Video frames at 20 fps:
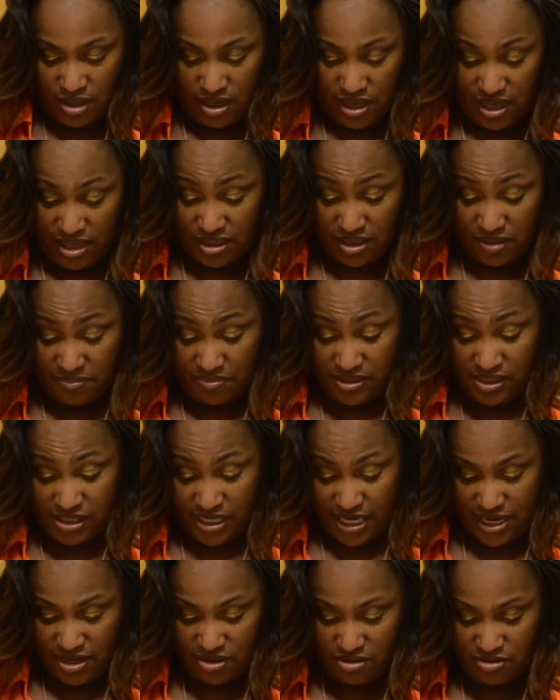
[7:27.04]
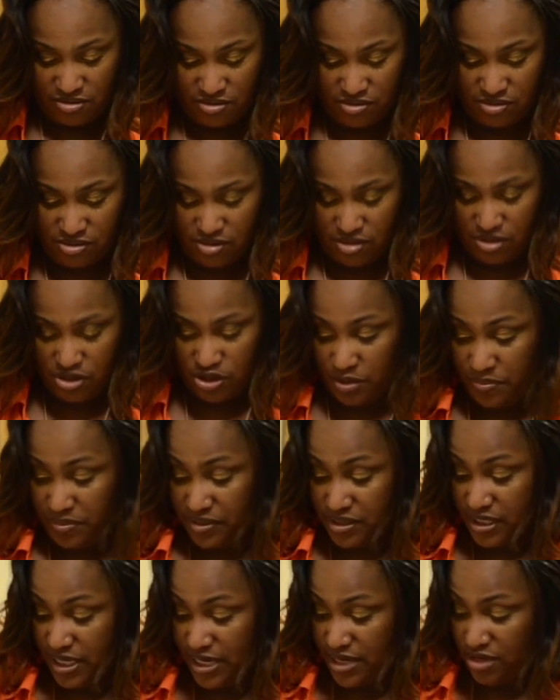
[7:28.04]
And the potatoes, your
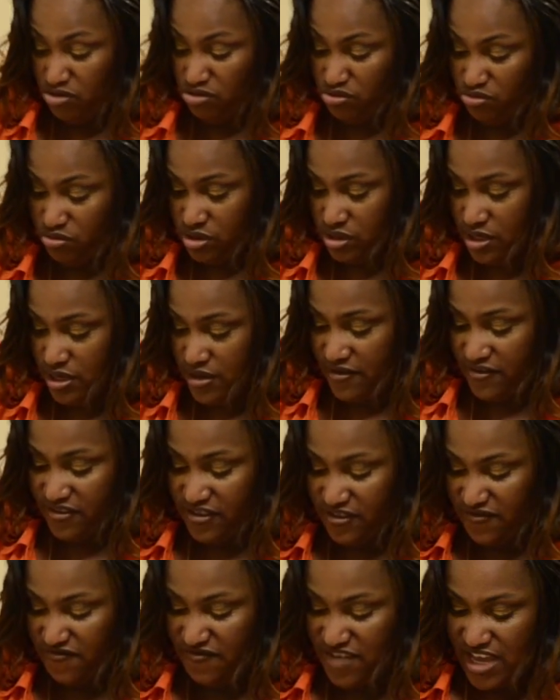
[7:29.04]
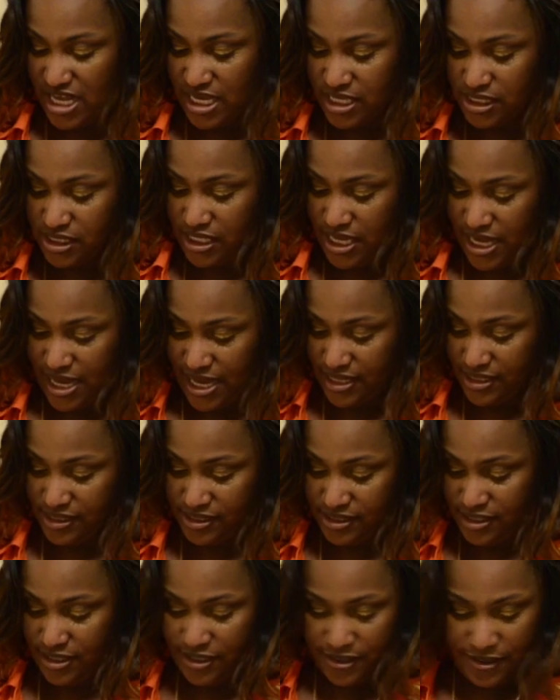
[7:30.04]
potatoes will taste
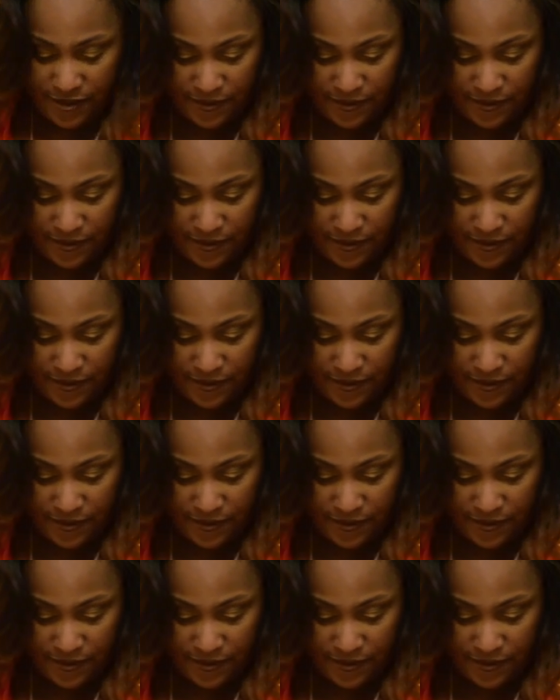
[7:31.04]
fantastic.